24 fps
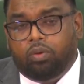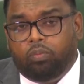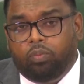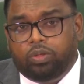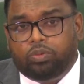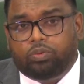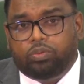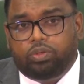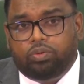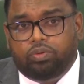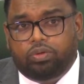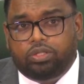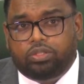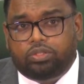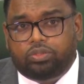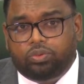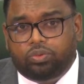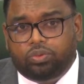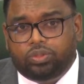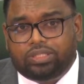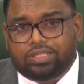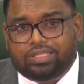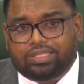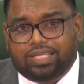which will
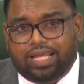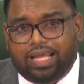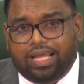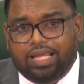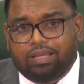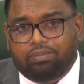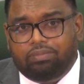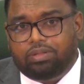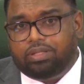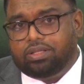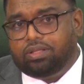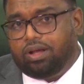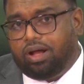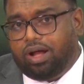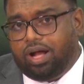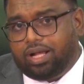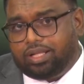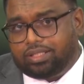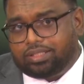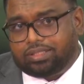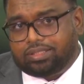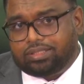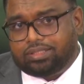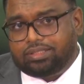reduce time and
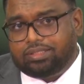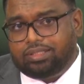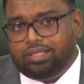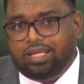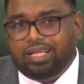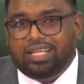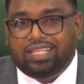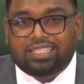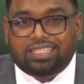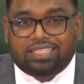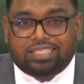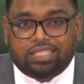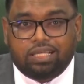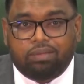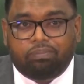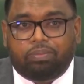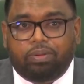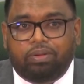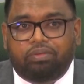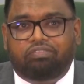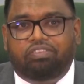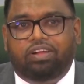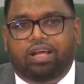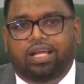costs,
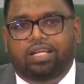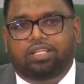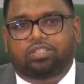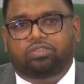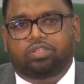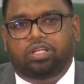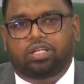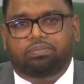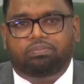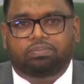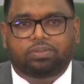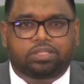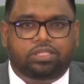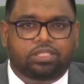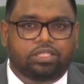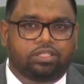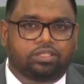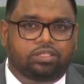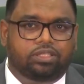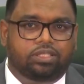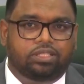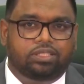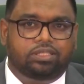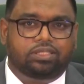simplify trade
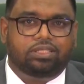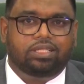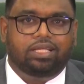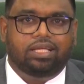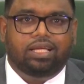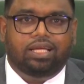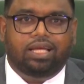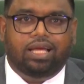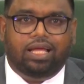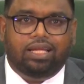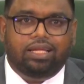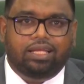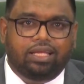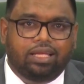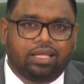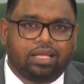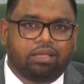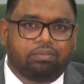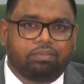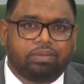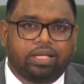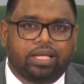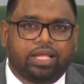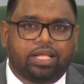procedures, and
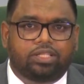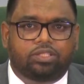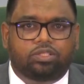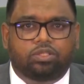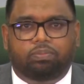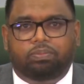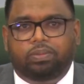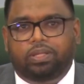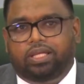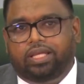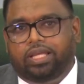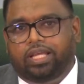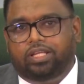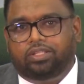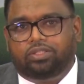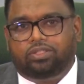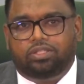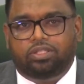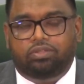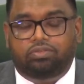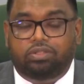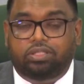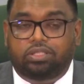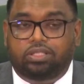eliminate
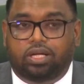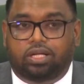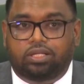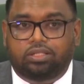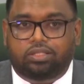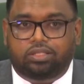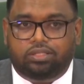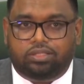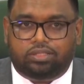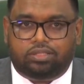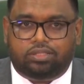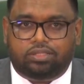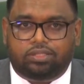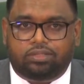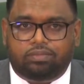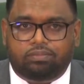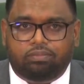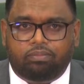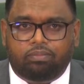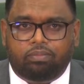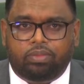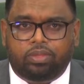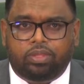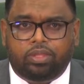duplication and redundancy.
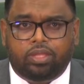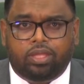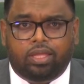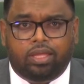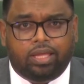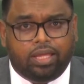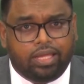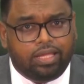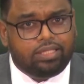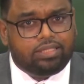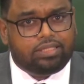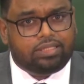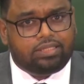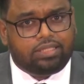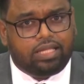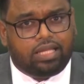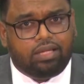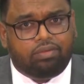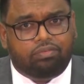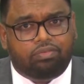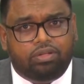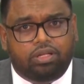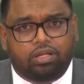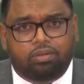Instead
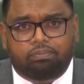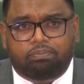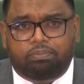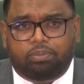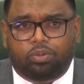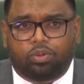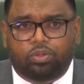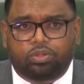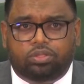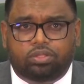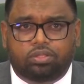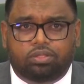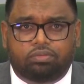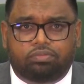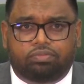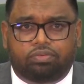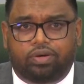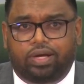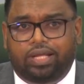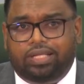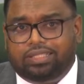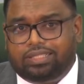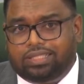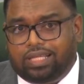of an importer,
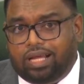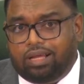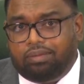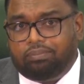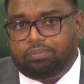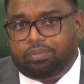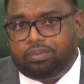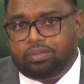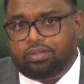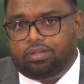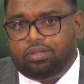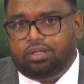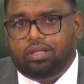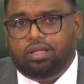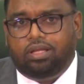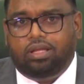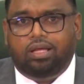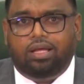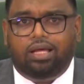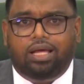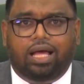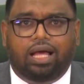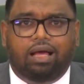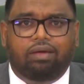for example,
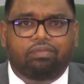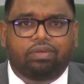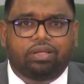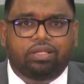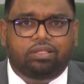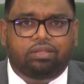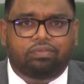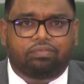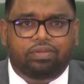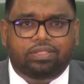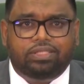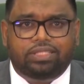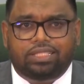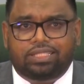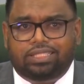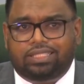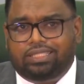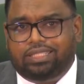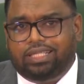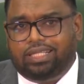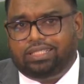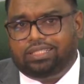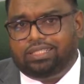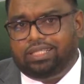having to visit
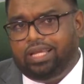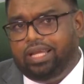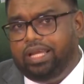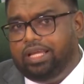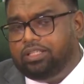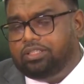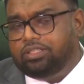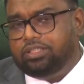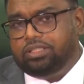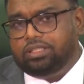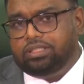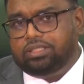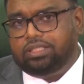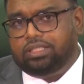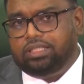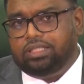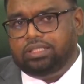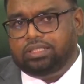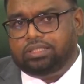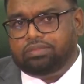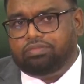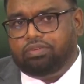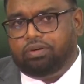six agencies